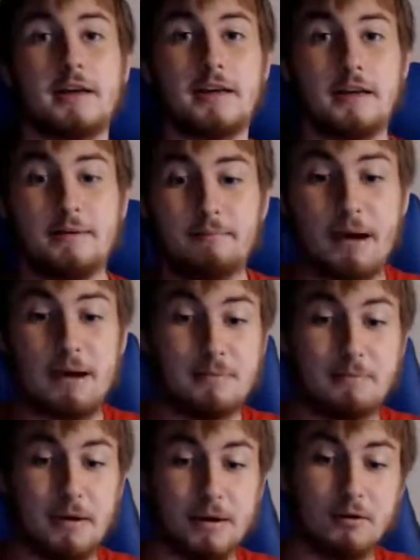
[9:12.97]
it might
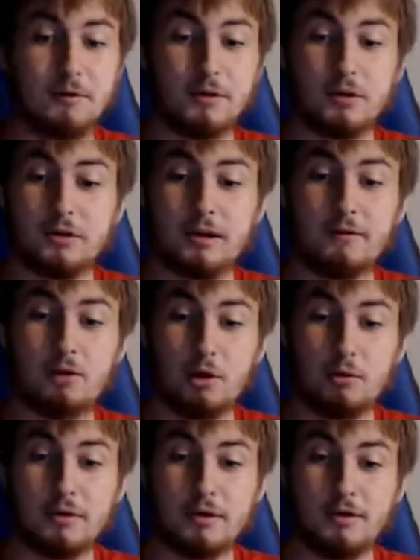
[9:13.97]
be better if he just never
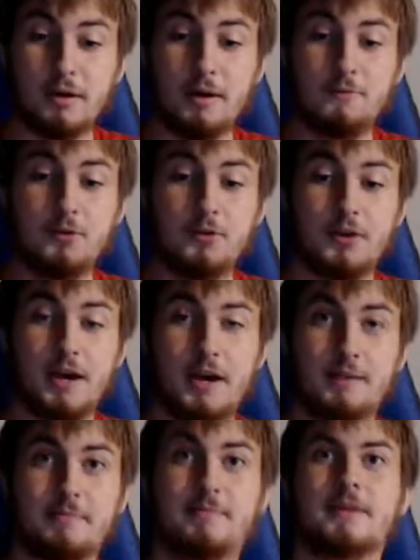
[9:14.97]
goes to Cup
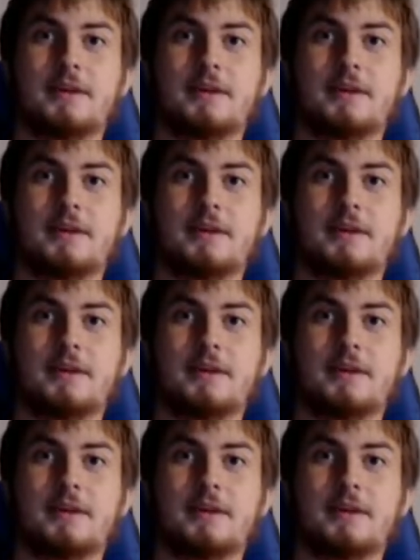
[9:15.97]
full-time.